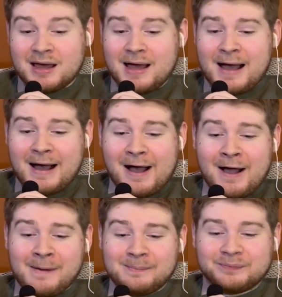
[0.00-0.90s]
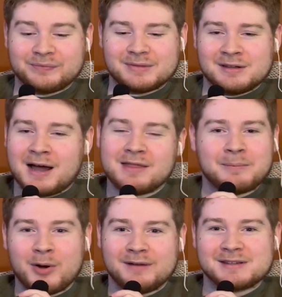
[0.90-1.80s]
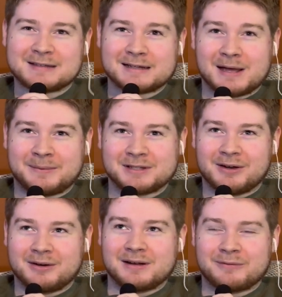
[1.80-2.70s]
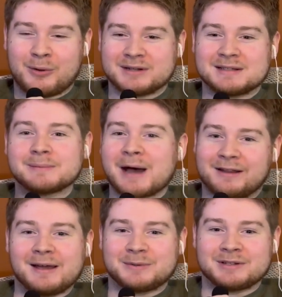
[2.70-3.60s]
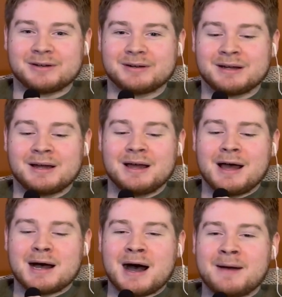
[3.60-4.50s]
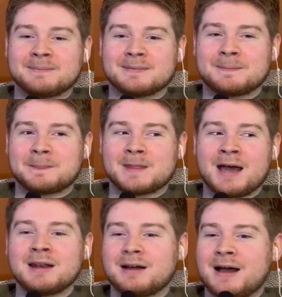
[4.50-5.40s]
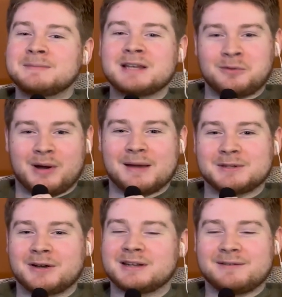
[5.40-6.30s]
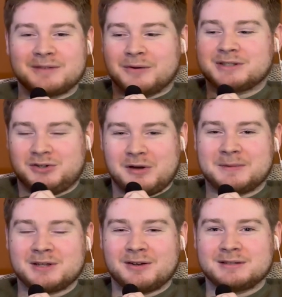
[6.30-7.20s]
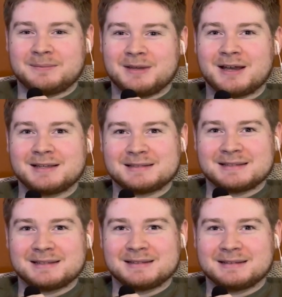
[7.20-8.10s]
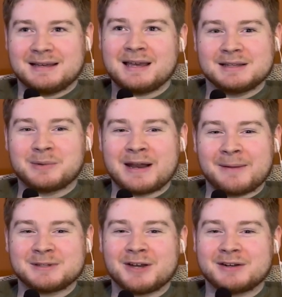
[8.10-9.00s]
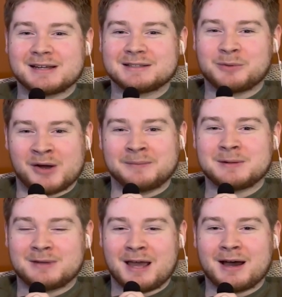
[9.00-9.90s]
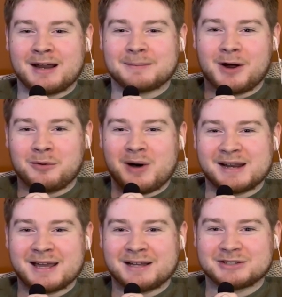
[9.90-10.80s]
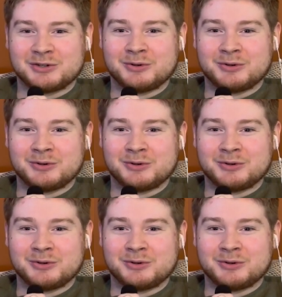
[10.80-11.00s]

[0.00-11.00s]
Um, the point of this like episode, of course, it's a pilot episode. Um, and I'm saying one episode even though it's two episodes because it is one episode. It's Welcome to Chaotic Part 1 and 2.